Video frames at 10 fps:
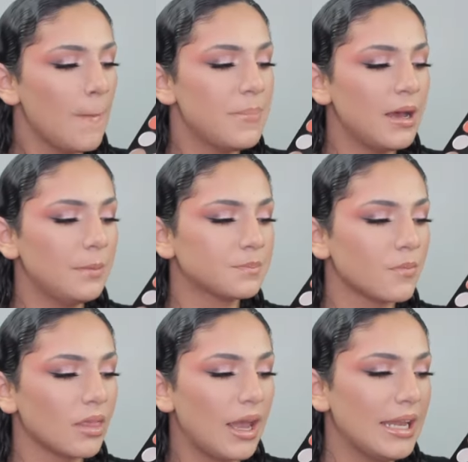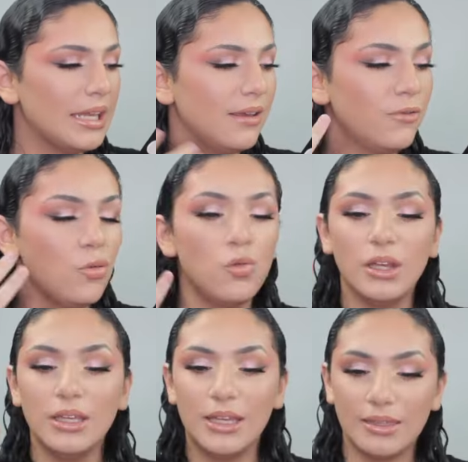but I think if you
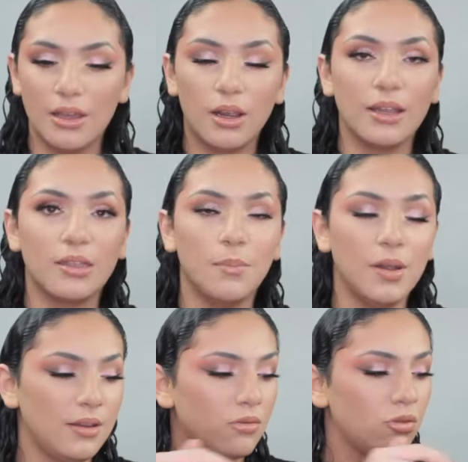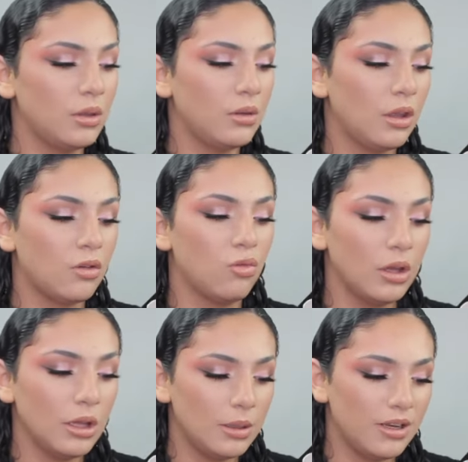really get there and get the blend, this one will look
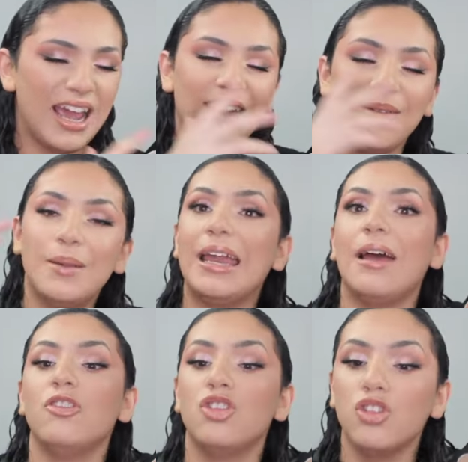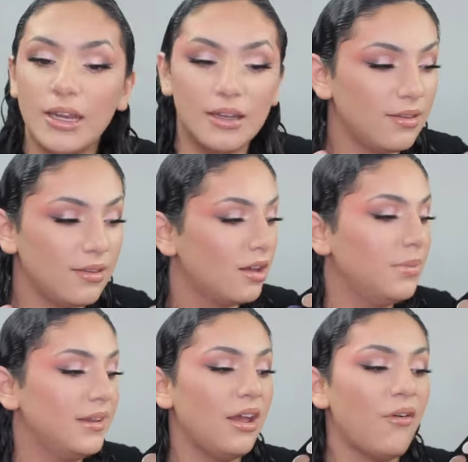really pretty. I mean, I haven't tried it. This could
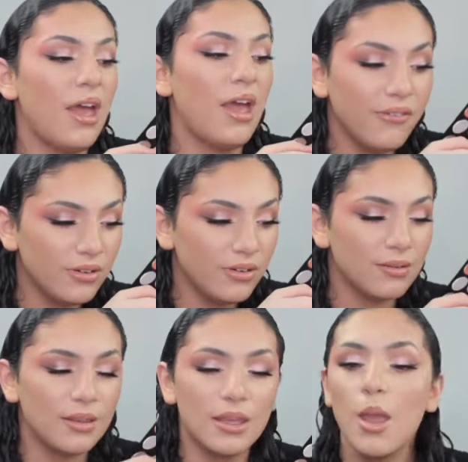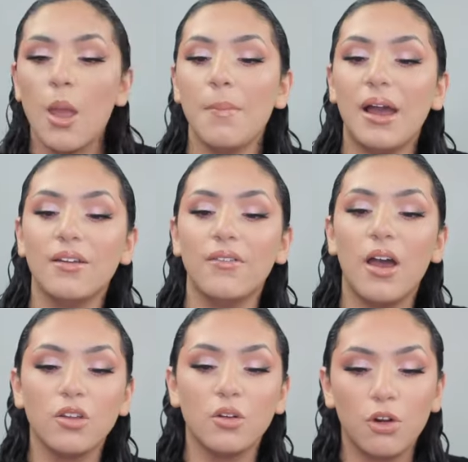blend out effortlessly, but out of
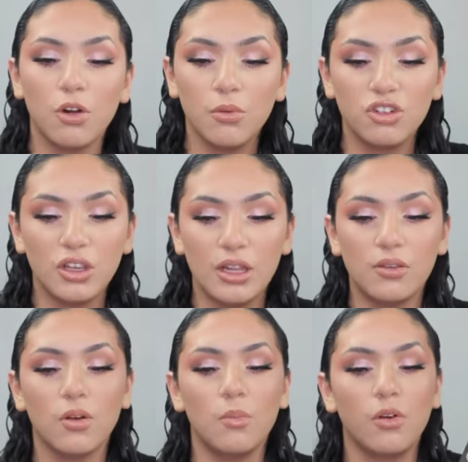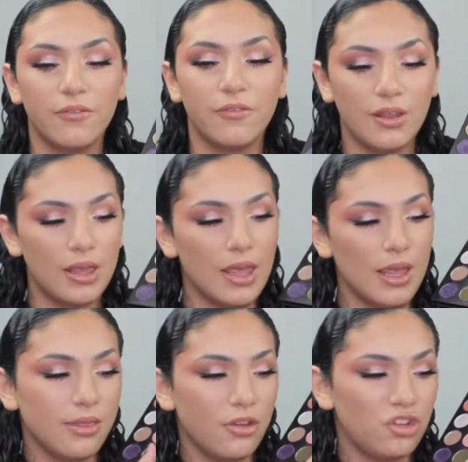other purple shades from Morphe,
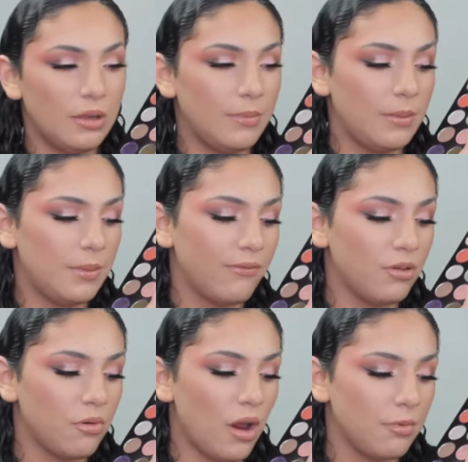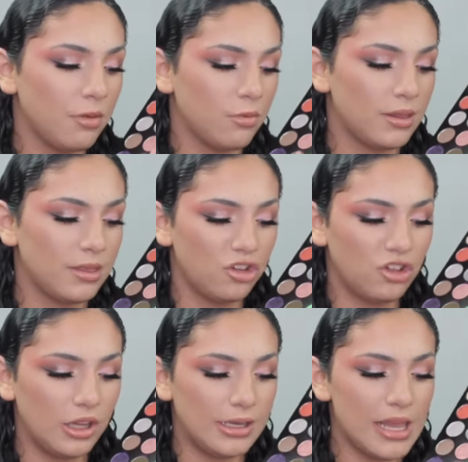this shade maybe have a little problems with. This
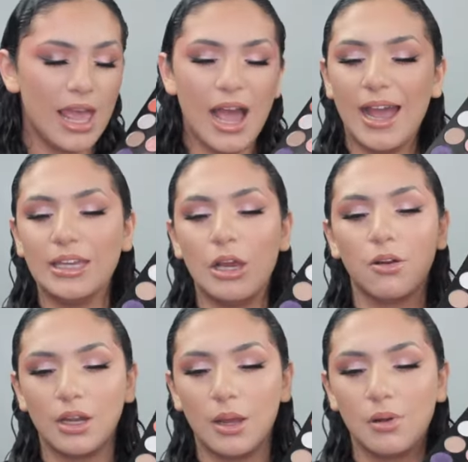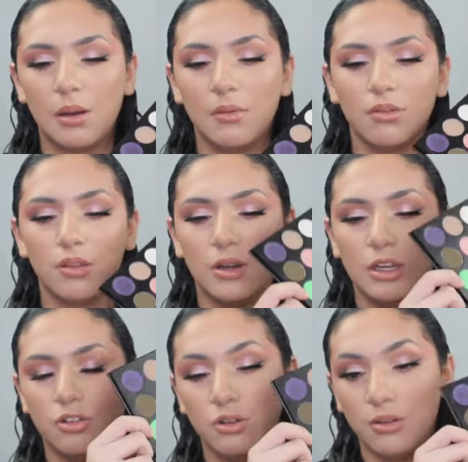shade, I know I'm going to have problems with when
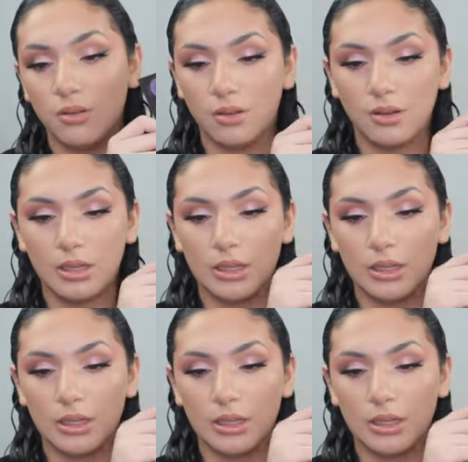I do use this like